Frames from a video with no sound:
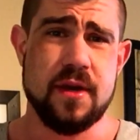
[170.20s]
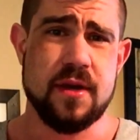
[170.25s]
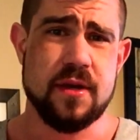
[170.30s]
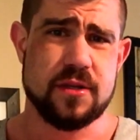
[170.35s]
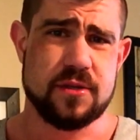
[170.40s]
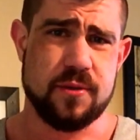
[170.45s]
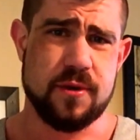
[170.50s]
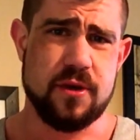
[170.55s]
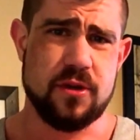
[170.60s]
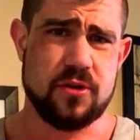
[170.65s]

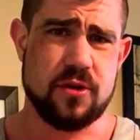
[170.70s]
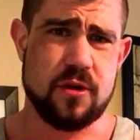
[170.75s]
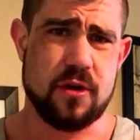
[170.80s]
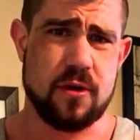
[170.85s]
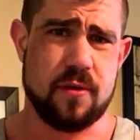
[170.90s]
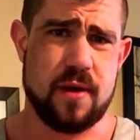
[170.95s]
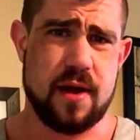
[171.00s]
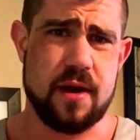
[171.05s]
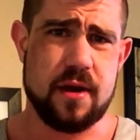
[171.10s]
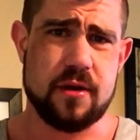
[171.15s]
So when you're turning
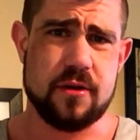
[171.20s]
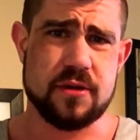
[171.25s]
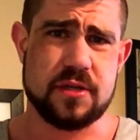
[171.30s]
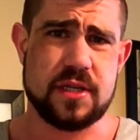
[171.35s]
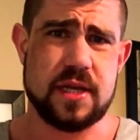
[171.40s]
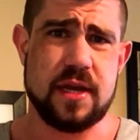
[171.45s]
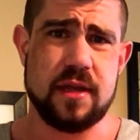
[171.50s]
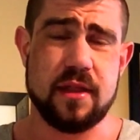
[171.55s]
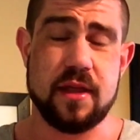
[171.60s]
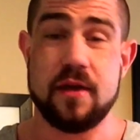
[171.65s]
around and you're
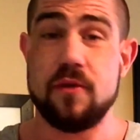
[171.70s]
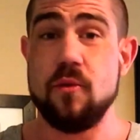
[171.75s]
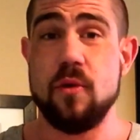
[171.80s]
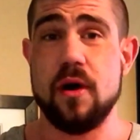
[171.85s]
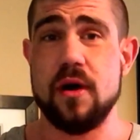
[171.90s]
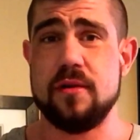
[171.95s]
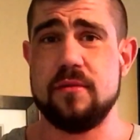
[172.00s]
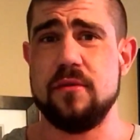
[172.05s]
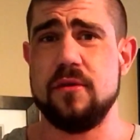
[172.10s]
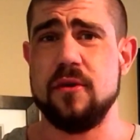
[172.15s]
saying like, well,
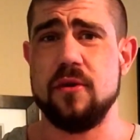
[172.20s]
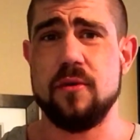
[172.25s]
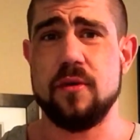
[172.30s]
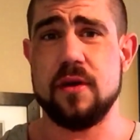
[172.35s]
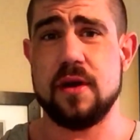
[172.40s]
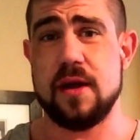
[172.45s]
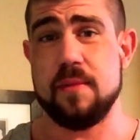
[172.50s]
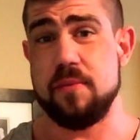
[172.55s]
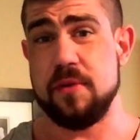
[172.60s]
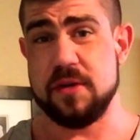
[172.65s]
I, you know
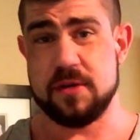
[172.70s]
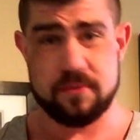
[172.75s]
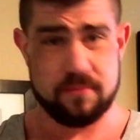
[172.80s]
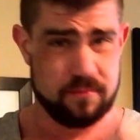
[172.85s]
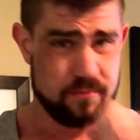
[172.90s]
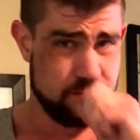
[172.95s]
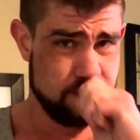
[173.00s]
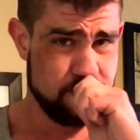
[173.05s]
what, I appreciate,